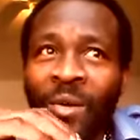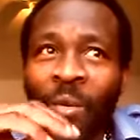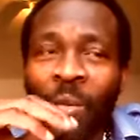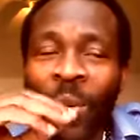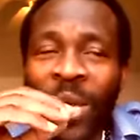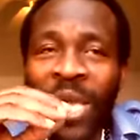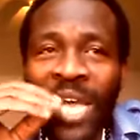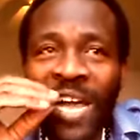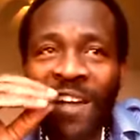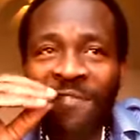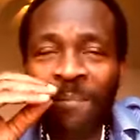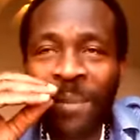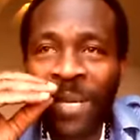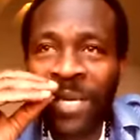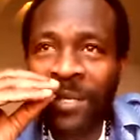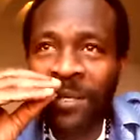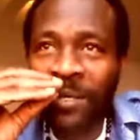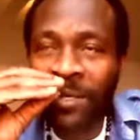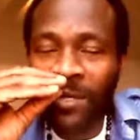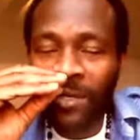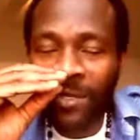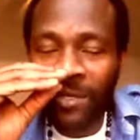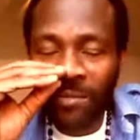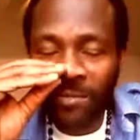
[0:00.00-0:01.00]
We have
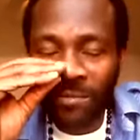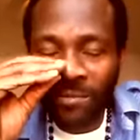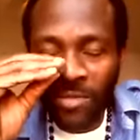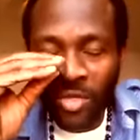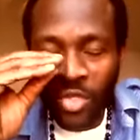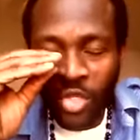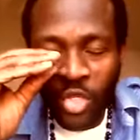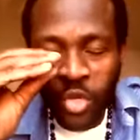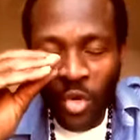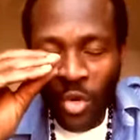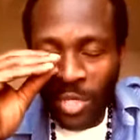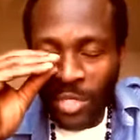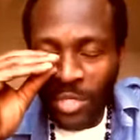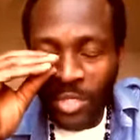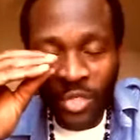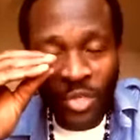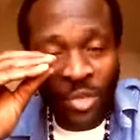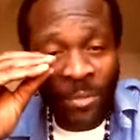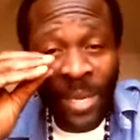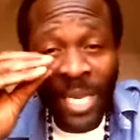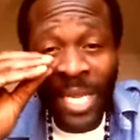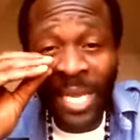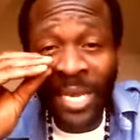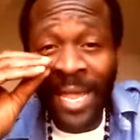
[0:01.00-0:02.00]
been taught
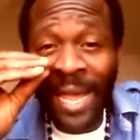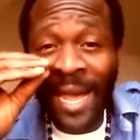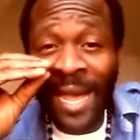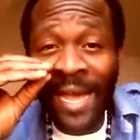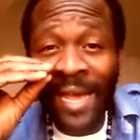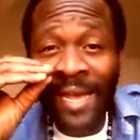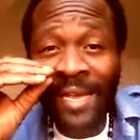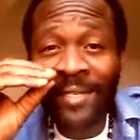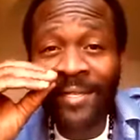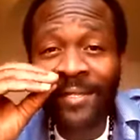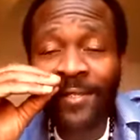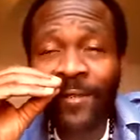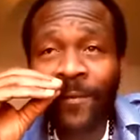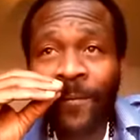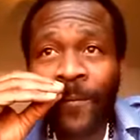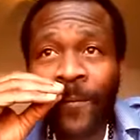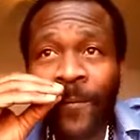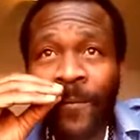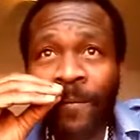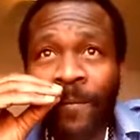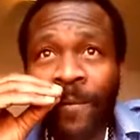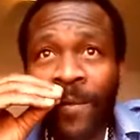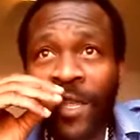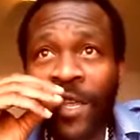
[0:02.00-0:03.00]
so many lies.
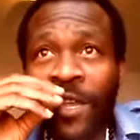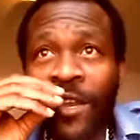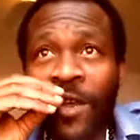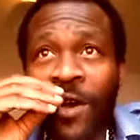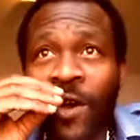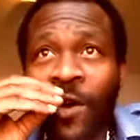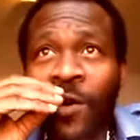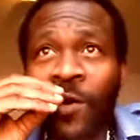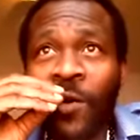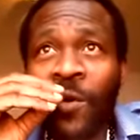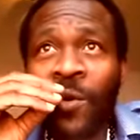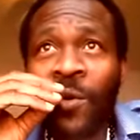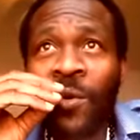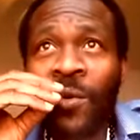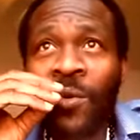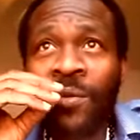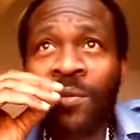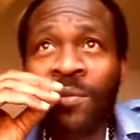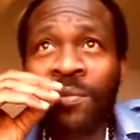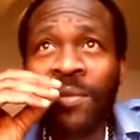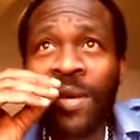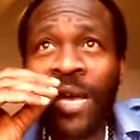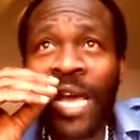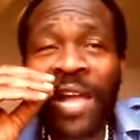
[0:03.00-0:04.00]
You know,
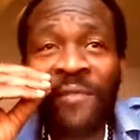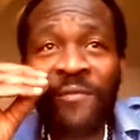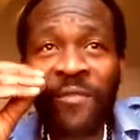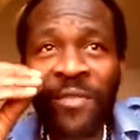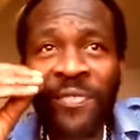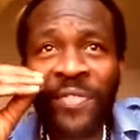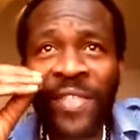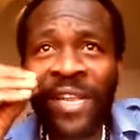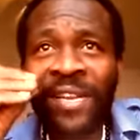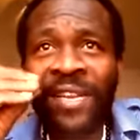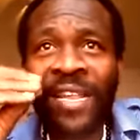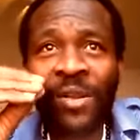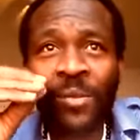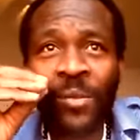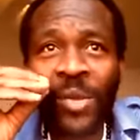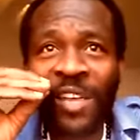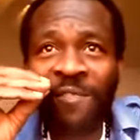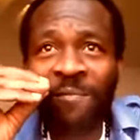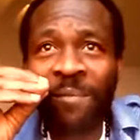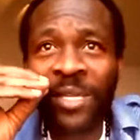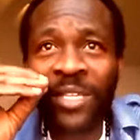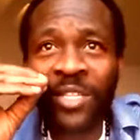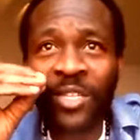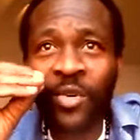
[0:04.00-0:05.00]
everything that
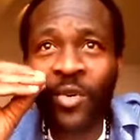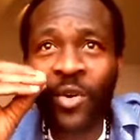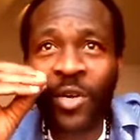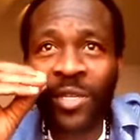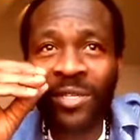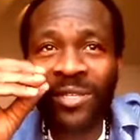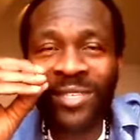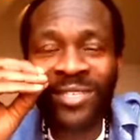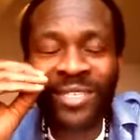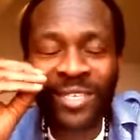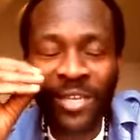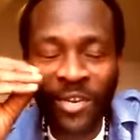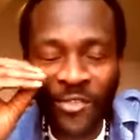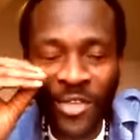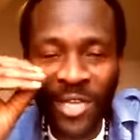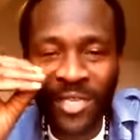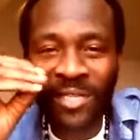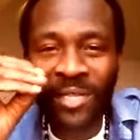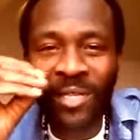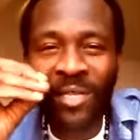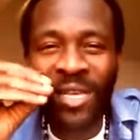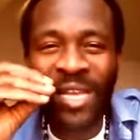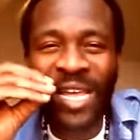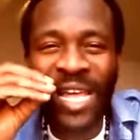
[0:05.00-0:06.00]
we have been taught,
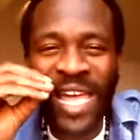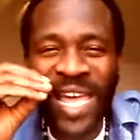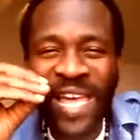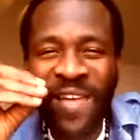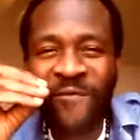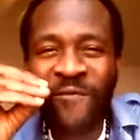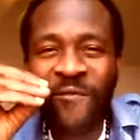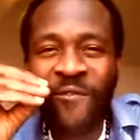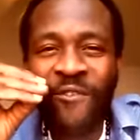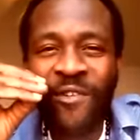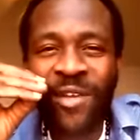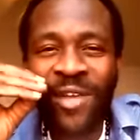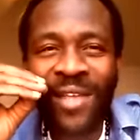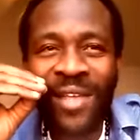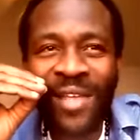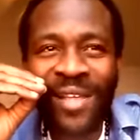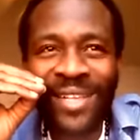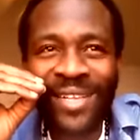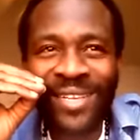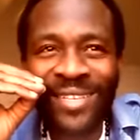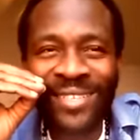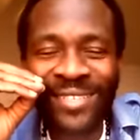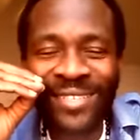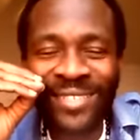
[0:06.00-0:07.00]
seriously, every
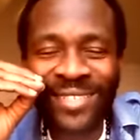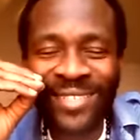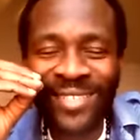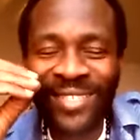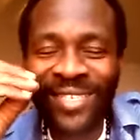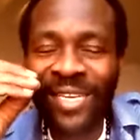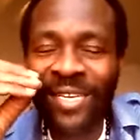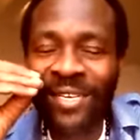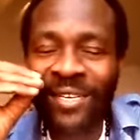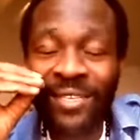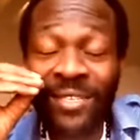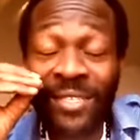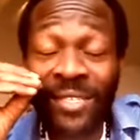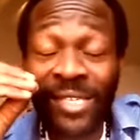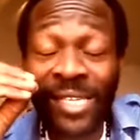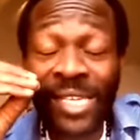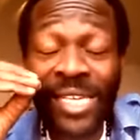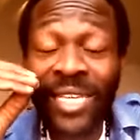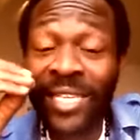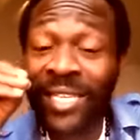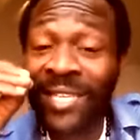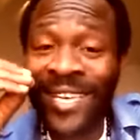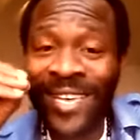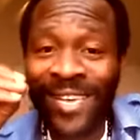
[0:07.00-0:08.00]
single
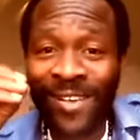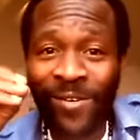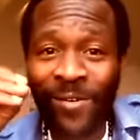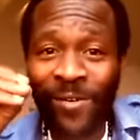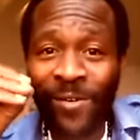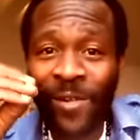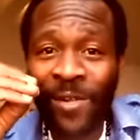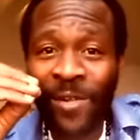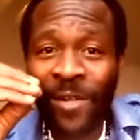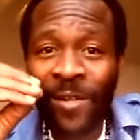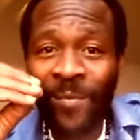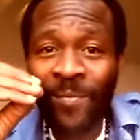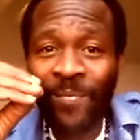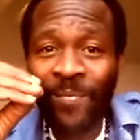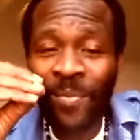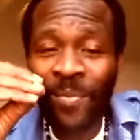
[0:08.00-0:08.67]
detail